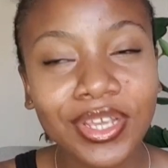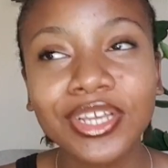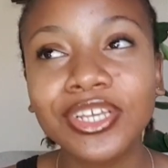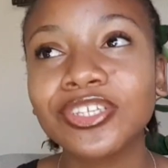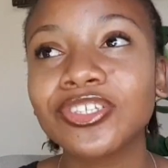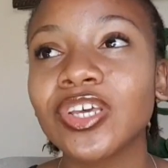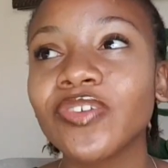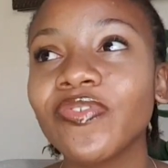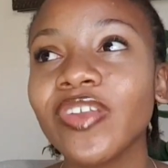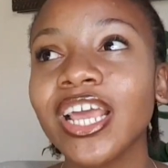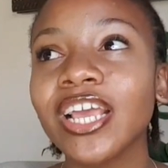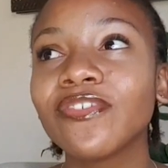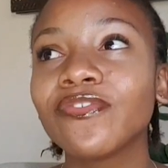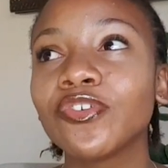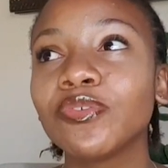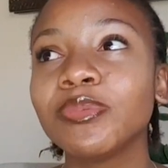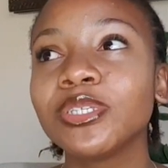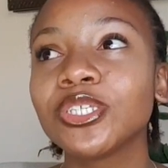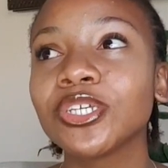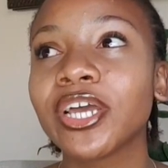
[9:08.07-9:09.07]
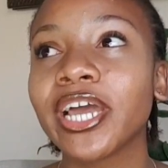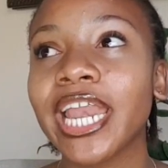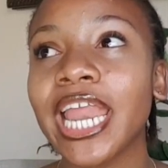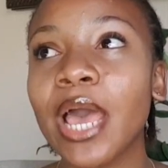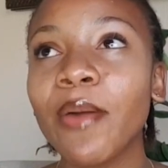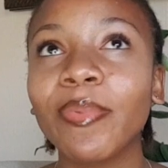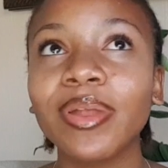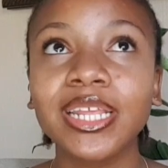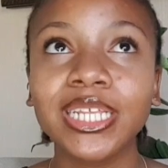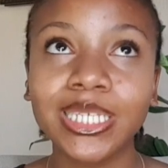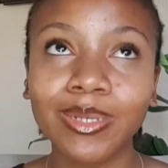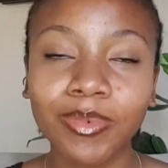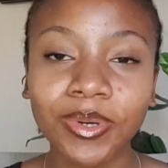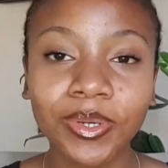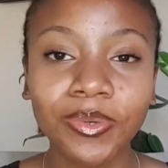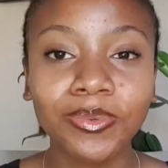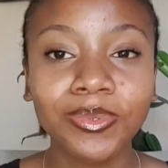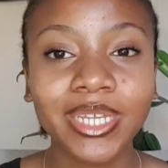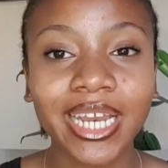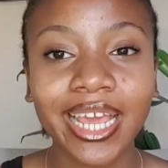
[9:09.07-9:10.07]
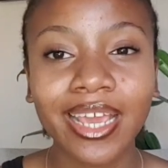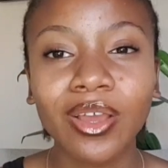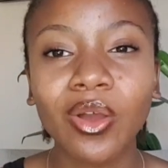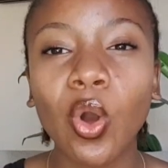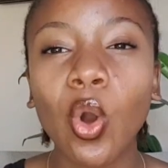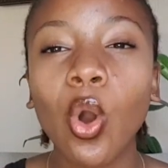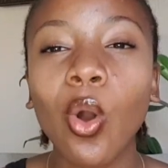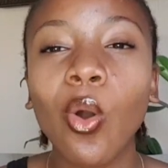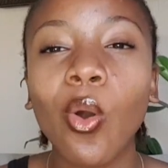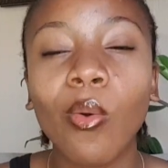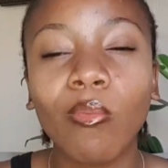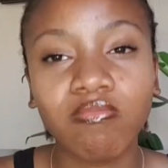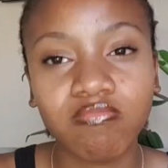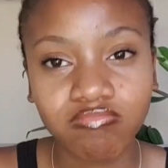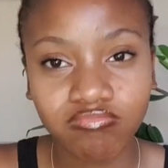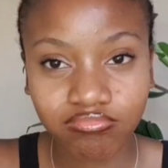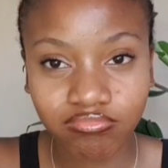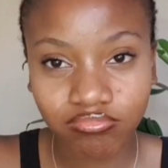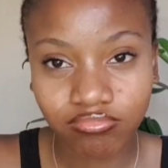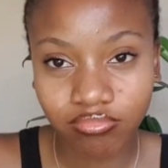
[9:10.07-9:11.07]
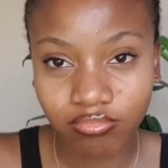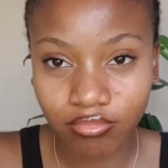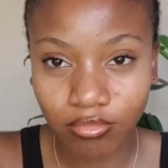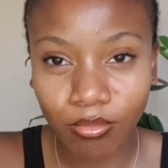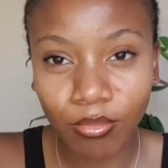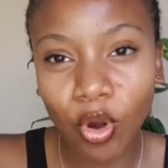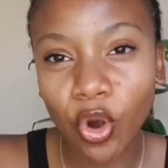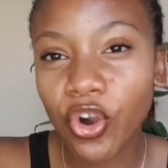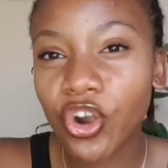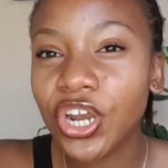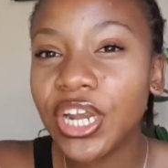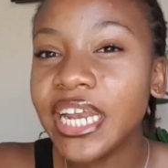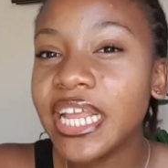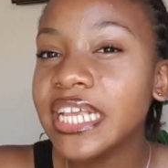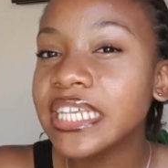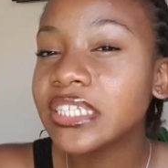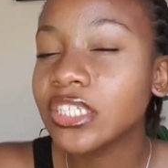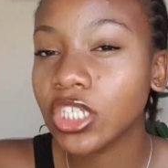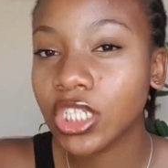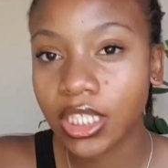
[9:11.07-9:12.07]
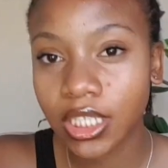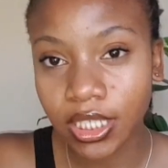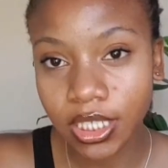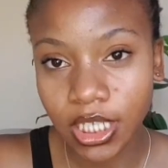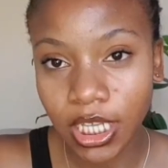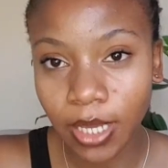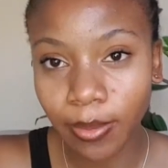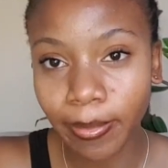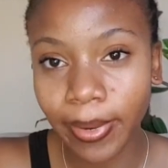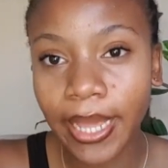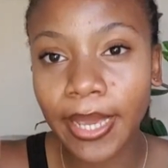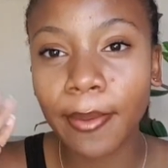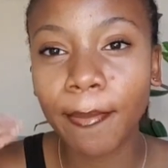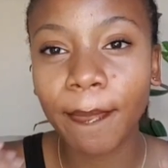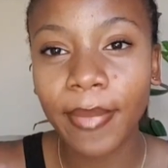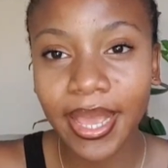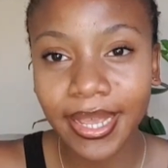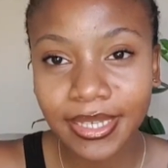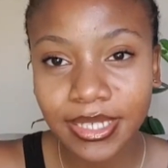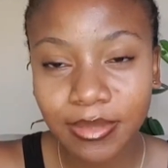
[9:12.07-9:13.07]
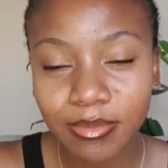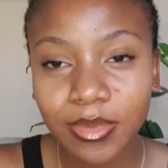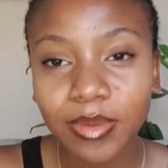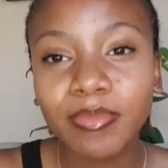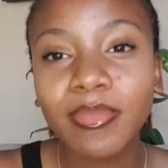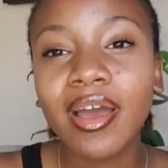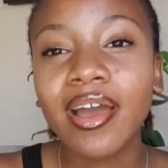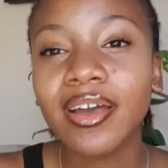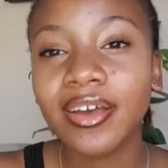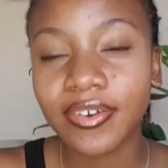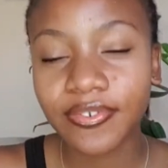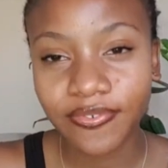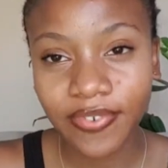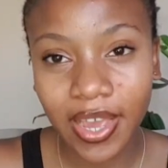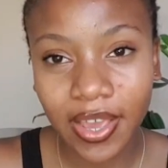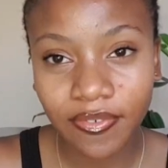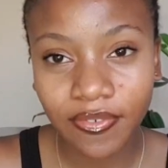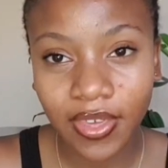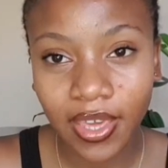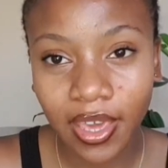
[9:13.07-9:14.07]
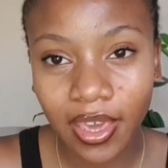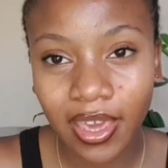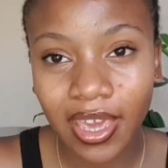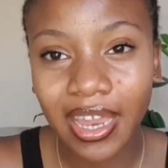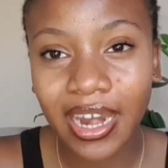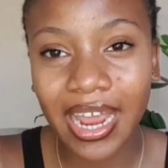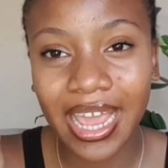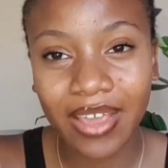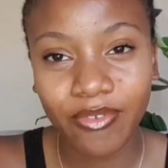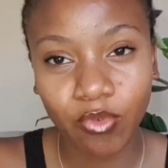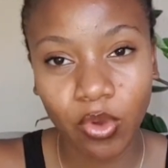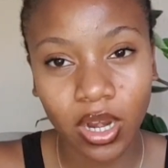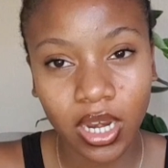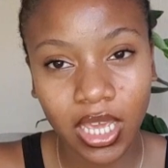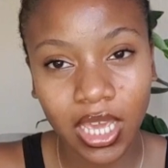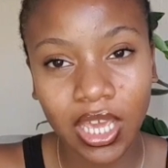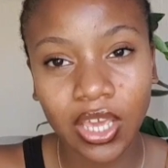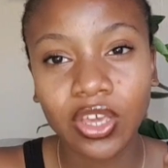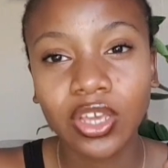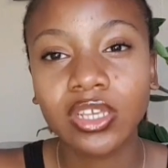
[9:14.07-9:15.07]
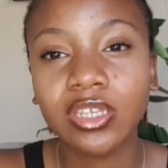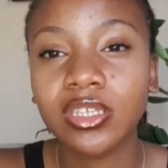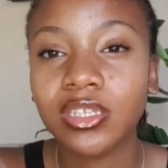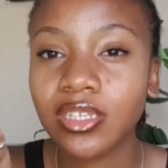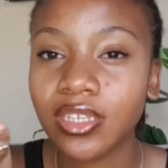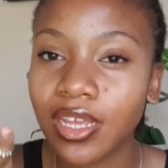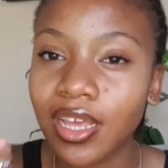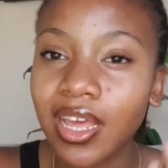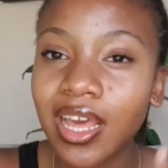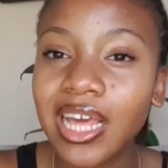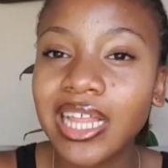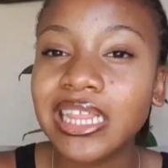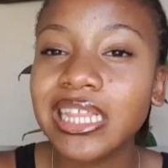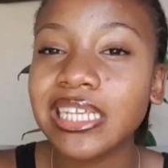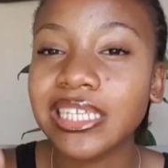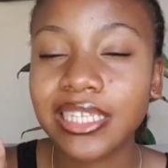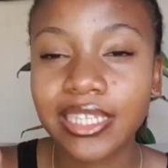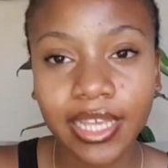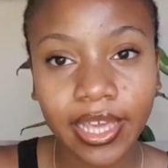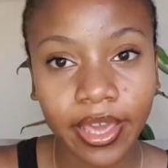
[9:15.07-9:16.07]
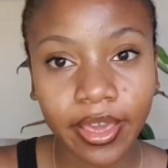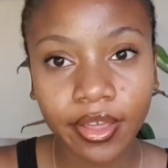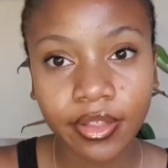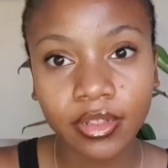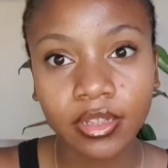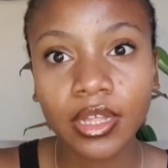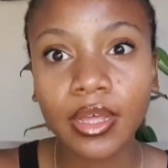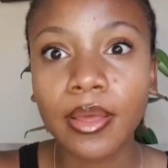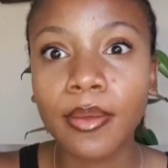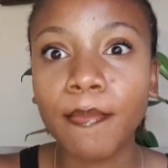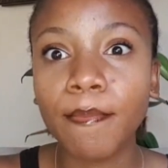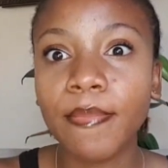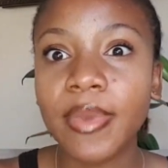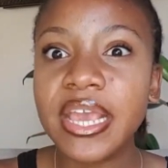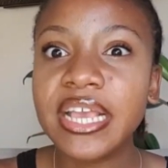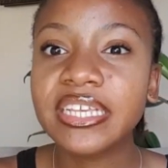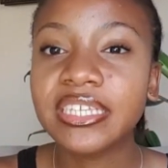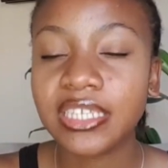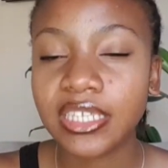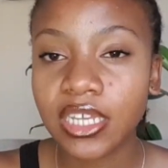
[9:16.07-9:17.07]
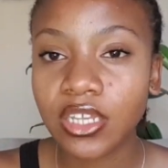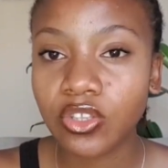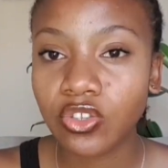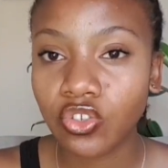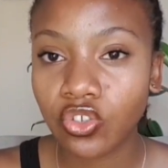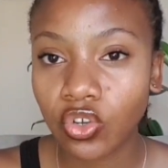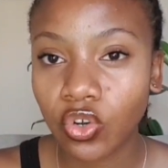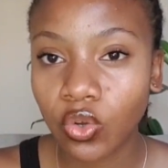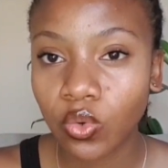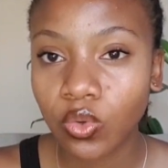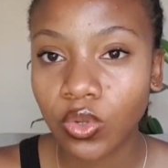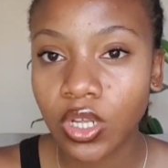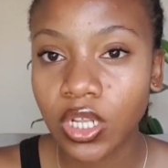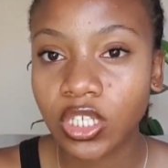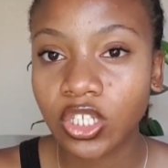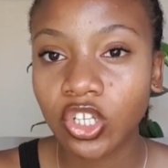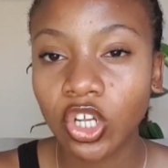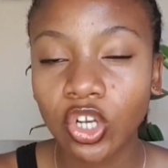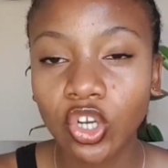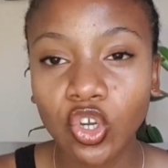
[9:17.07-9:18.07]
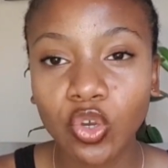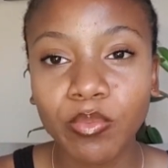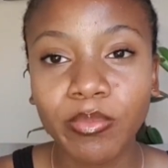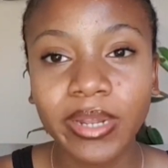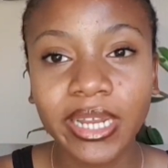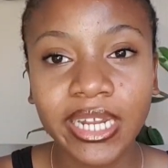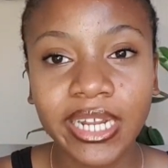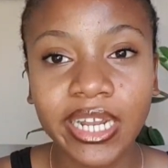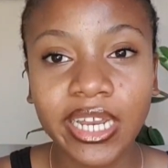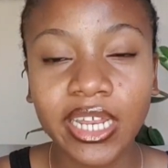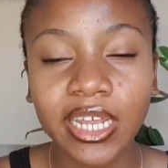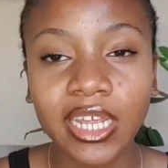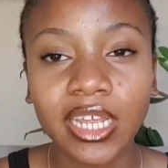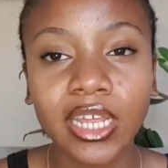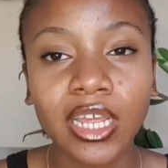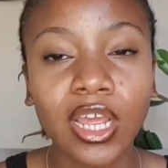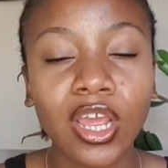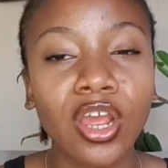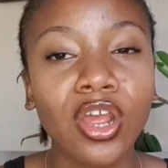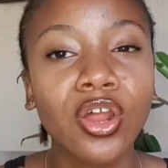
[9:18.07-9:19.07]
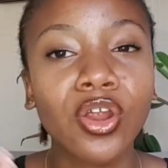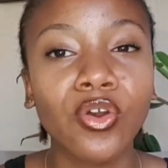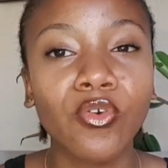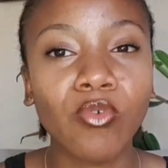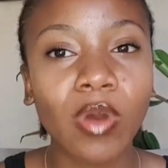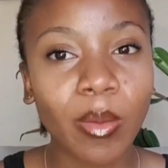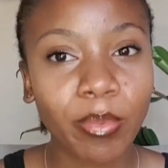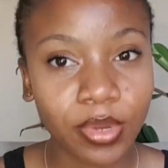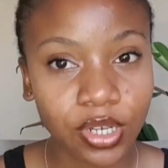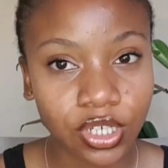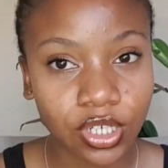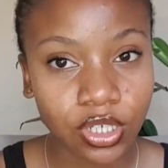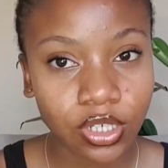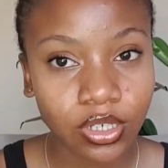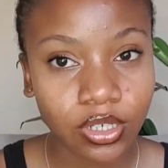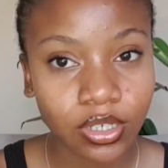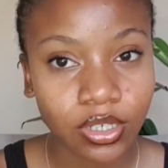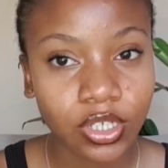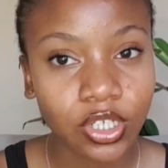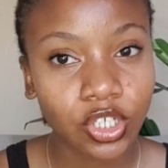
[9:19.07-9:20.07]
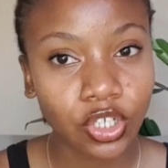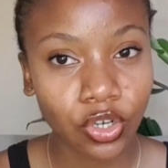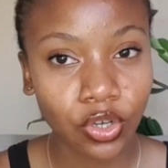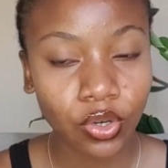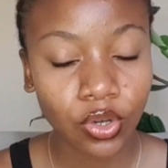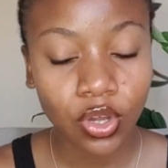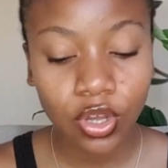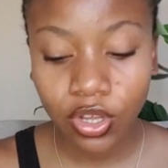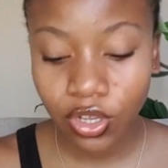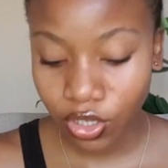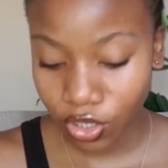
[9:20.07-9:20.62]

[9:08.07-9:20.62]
So I feel like for me to collab, I need someone who's like more or less on the same, like maximum five K and I have one K, because the scale makes sense, you know? It's not completely rubbish, you know?